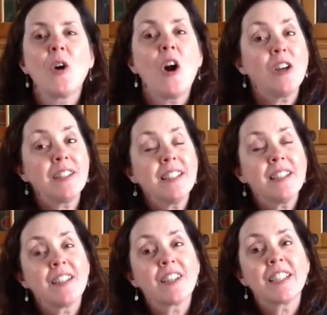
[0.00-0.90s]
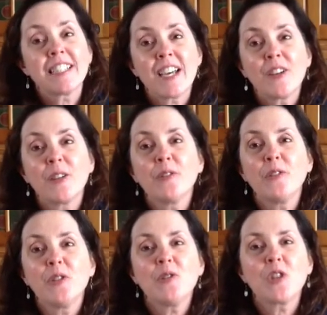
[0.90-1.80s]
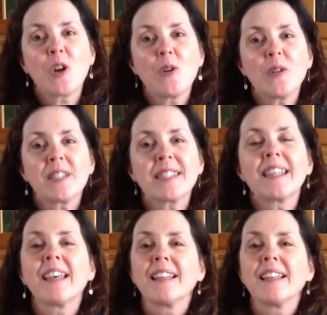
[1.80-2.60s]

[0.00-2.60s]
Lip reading: Harley and I are going to tell you a few jokes